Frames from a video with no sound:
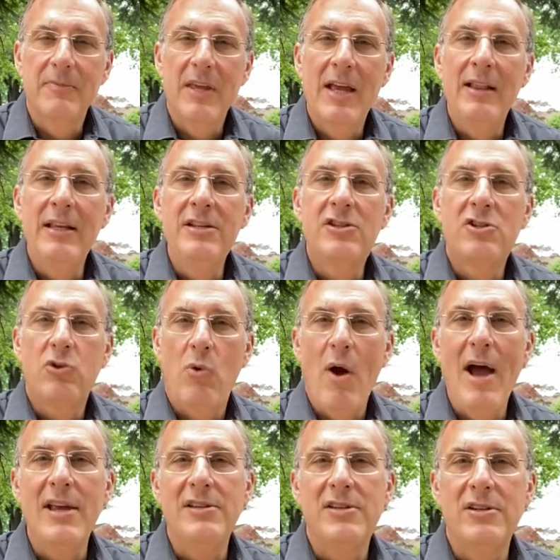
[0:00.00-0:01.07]
At least
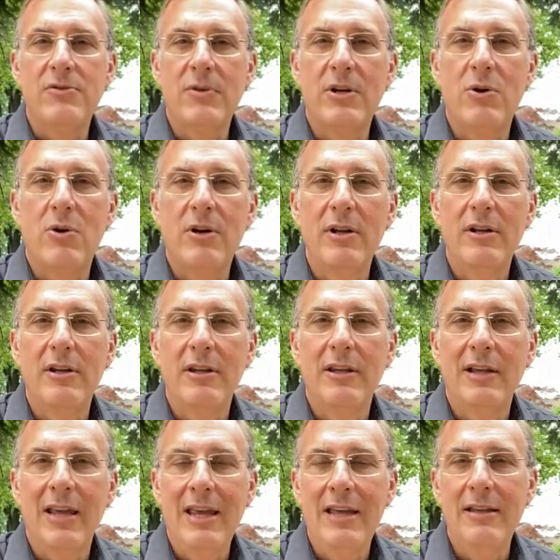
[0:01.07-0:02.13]
twice, as
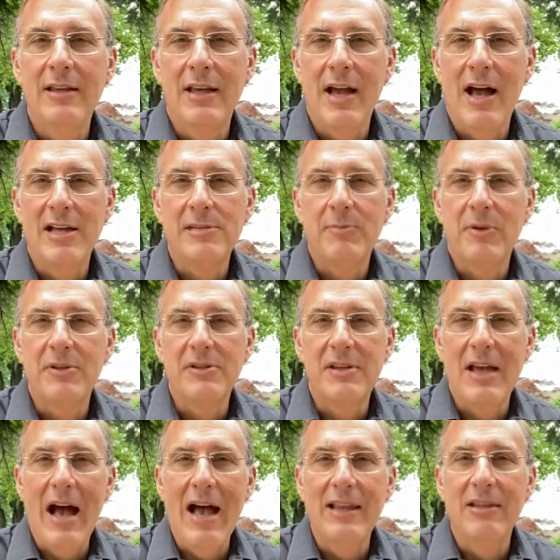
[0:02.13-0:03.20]
recorded in the Gospels,
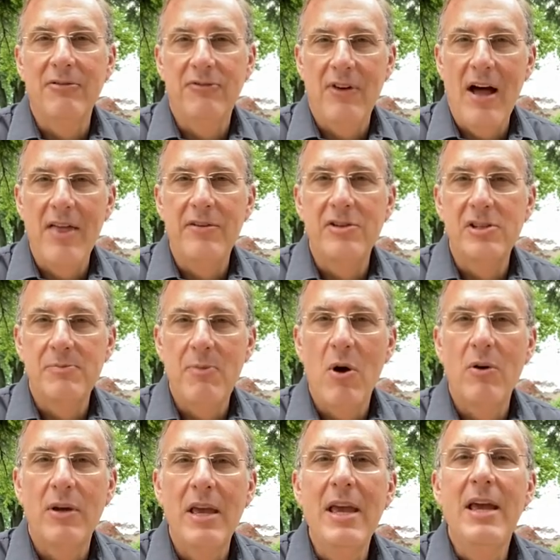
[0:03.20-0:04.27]
God the Father
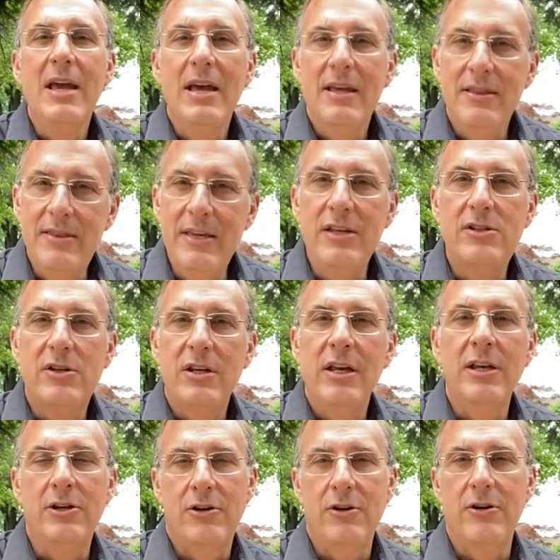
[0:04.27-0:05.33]
spoke these
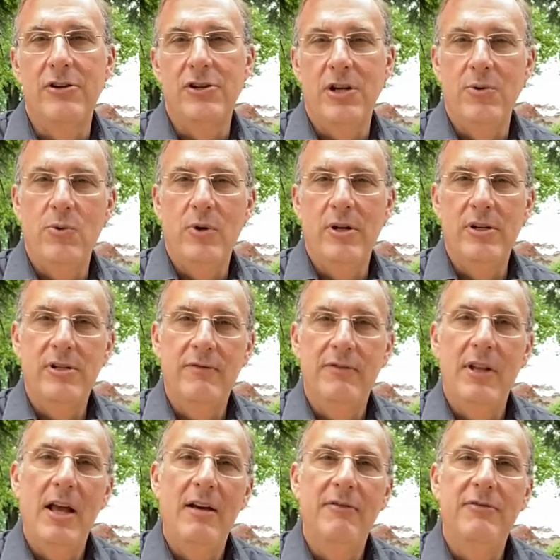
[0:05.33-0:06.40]
encouraging words of
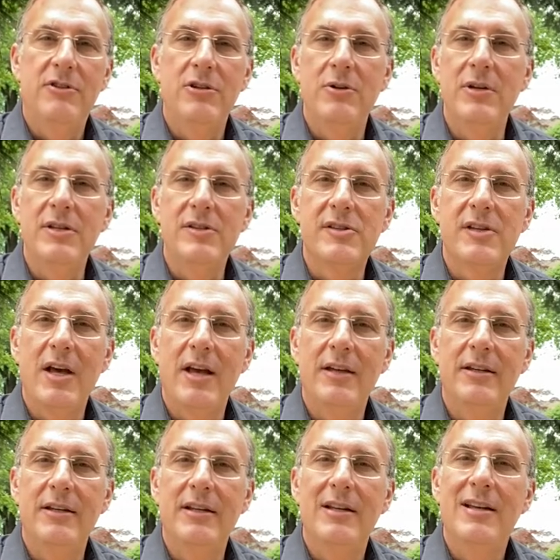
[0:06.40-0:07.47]
love to his
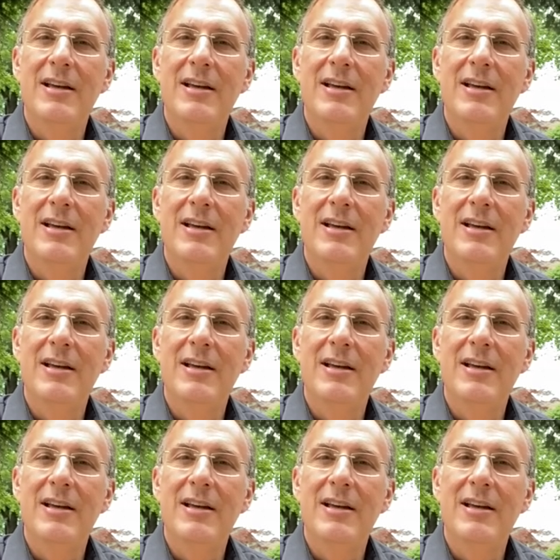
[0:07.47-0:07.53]
Son.